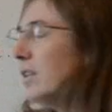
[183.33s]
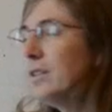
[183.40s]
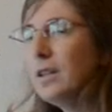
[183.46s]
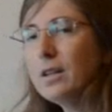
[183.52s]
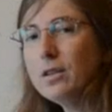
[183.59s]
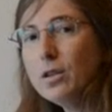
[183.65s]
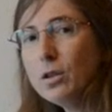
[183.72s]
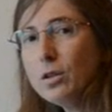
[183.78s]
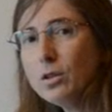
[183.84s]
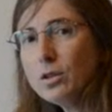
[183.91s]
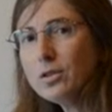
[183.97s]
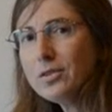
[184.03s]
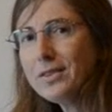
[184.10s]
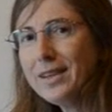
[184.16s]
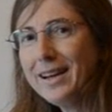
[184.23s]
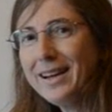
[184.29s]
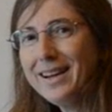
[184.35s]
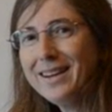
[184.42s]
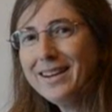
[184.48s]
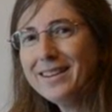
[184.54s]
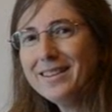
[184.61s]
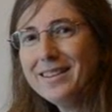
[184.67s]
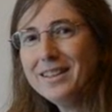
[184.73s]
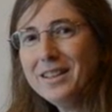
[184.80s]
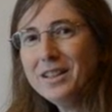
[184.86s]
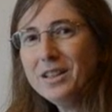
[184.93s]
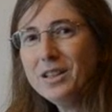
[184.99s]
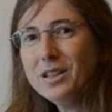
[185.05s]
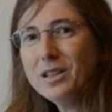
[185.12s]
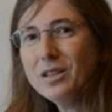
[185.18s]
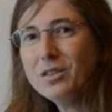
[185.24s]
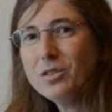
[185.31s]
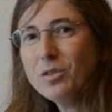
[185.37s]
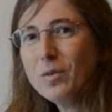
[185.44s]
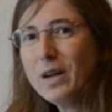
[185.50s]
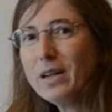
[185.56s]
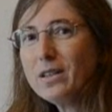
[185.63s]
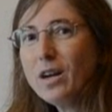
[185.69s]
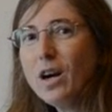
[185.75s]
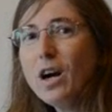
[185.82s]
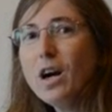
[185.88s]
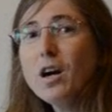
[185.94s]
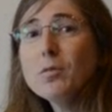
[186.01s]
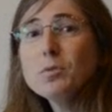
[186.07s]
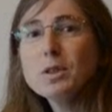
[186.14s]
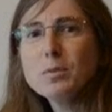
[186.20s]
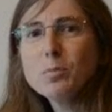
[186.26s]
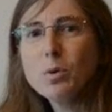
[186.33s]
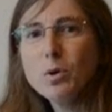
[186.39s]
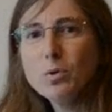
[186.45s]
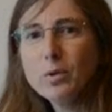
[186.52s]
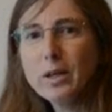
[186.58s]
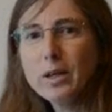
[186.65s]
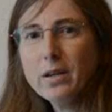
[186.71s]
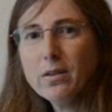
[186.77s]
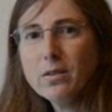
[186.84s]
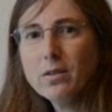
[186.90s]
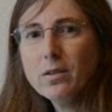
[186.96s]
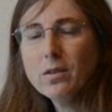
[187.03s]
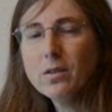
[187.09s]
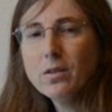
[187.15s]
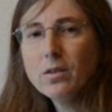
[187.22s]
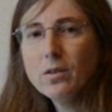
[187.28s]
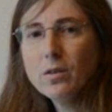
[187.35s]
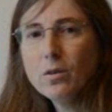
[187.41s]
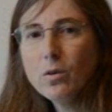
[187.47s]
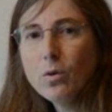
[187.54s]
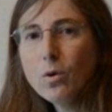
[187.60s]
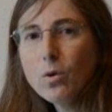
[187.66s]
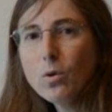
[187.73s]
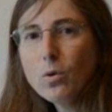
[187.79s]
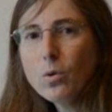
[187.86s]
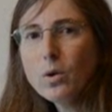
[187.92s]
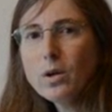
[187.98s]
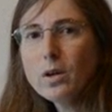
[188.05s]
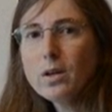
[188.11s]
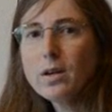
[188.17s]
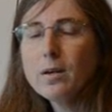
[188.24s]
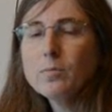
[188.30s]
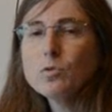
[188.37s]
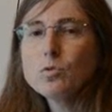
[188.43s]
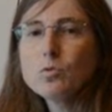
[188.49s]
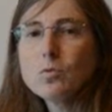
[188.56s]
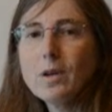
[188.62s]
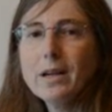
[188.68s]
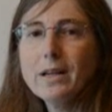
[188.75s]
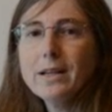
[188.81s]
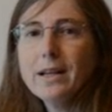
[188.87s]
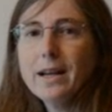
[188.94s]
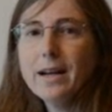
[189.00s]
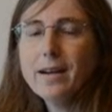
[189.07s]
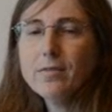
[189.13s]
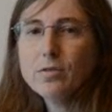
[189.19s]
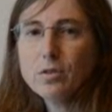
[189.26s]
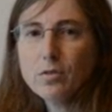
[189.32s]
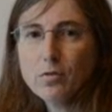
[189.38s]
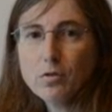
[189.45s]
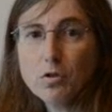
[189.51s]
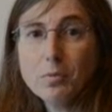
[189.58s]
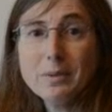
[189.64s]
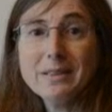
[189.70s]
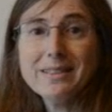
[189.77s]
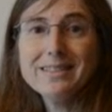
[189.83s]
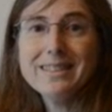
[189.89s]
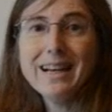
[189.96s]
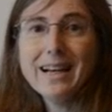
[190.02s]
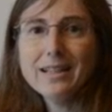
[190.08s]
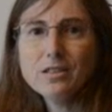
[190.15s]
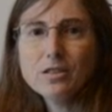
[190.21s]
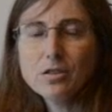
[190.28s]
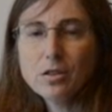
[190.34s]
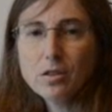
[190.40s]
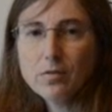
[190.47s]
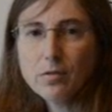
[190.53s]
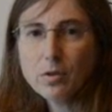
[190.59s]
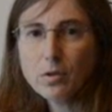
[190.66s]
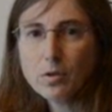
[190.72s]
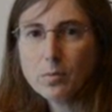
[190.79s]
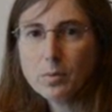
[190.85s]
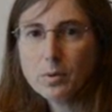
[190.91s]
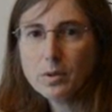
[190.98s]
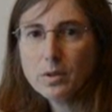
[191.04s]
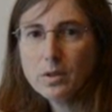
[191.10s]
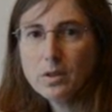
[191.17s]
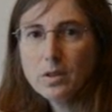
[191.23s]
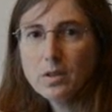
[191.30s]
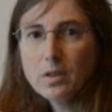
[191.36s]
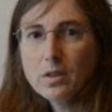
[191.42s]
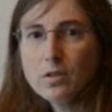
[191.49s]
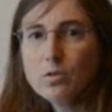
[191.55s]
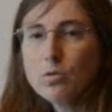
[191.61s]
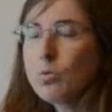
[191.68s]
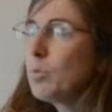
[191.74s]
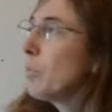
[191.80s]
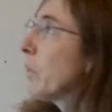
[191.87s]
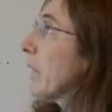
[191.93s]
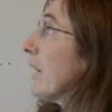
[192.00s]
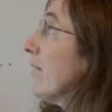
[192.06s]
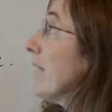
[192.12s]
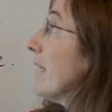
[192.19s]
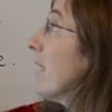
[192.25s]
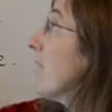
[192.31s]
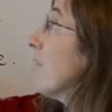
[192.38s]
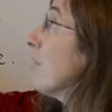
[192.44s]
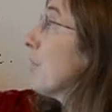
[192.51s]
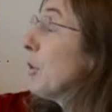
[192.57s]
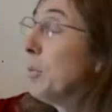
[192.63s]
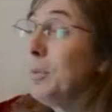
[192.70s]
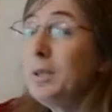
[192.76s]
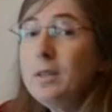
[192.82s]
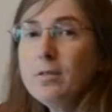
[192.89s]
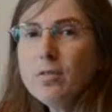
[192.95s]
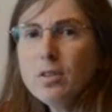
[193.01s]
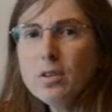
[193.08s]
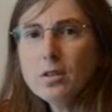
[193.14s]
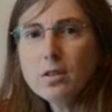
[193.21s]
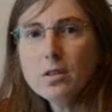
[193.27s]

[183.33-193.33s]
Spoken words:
Now notice that the direct object pronoun, lo, comes right after the verb. It's attached to the verb. So when we're giving affirmative